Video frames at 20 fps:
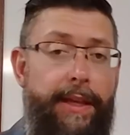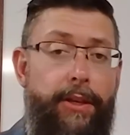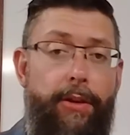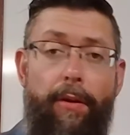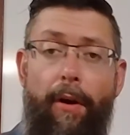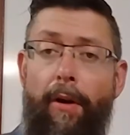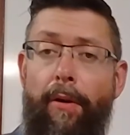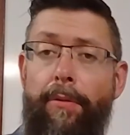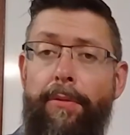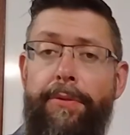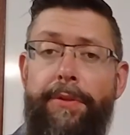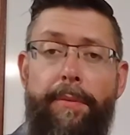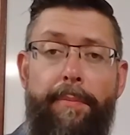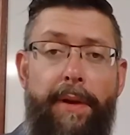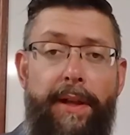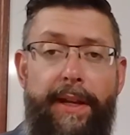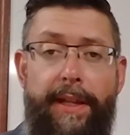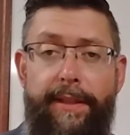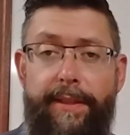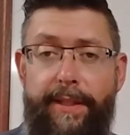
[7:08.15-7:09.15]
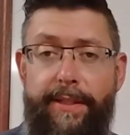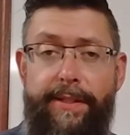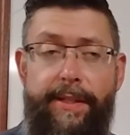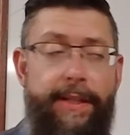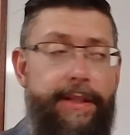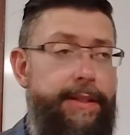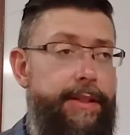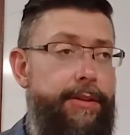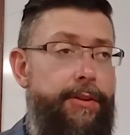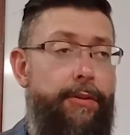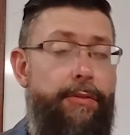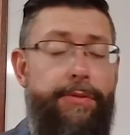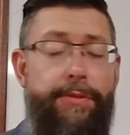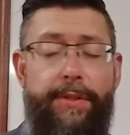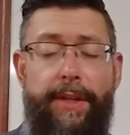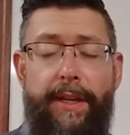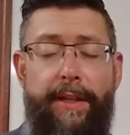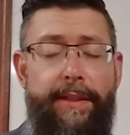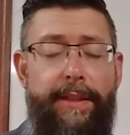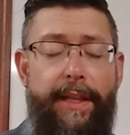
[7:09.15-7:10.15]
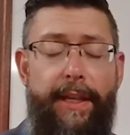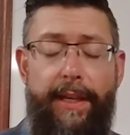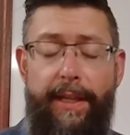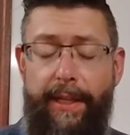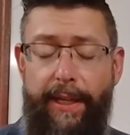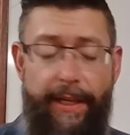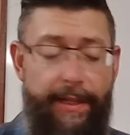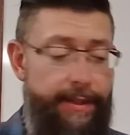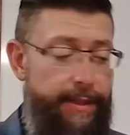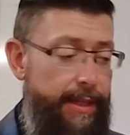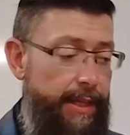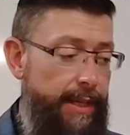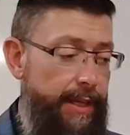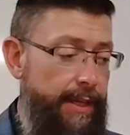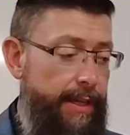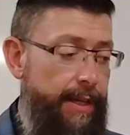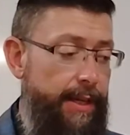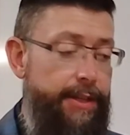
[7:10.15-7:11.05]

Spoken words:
you own the money that's in the